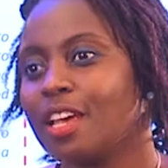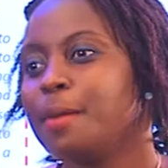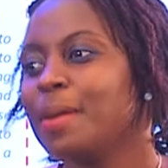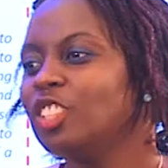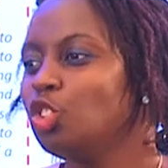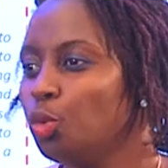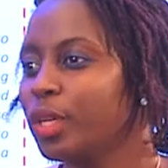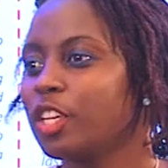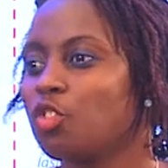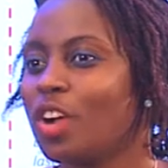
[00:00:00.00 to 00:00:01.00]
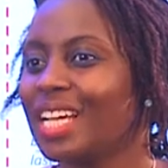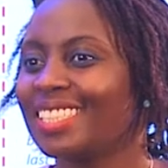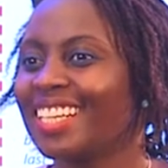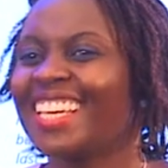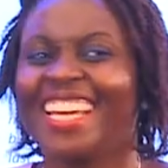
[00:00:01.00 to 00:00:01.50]
Am I doing it
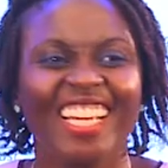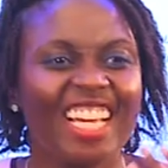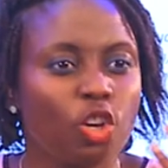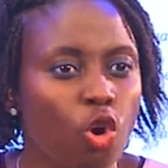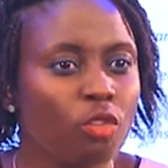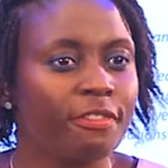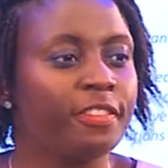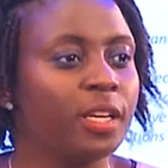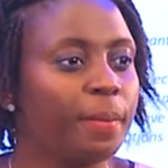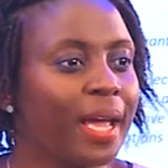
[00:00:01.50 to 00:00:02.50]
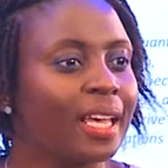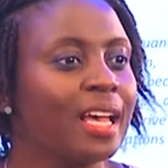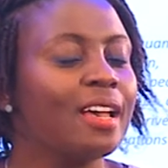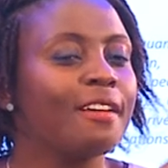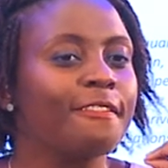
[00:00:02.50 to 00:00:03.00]
right? Getting a lot of feedback.
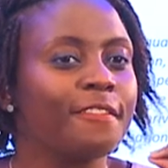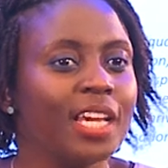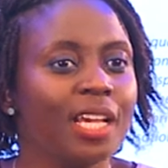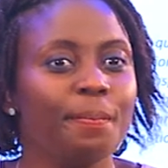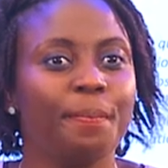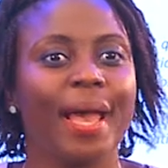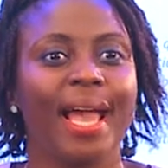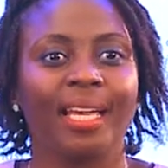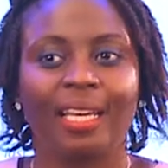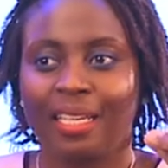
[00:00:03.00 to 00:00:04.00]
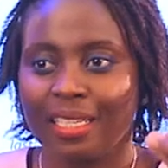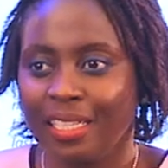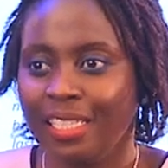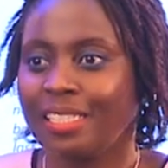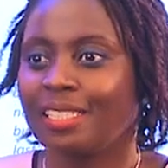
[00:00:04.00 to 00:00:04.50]
Feedback
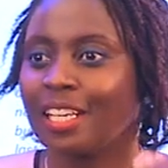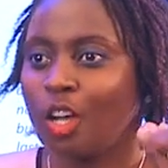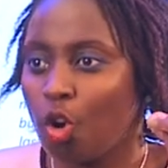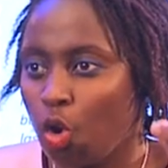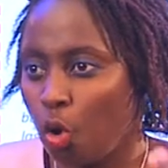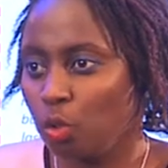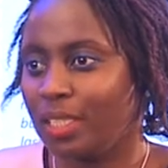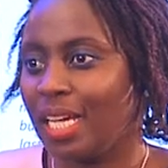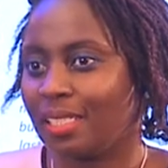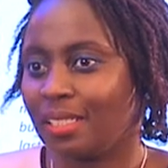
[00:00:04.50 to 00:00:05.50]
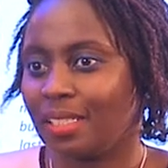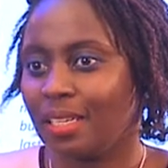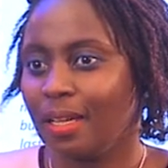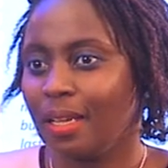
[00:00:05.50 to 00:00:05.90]
is gold dust.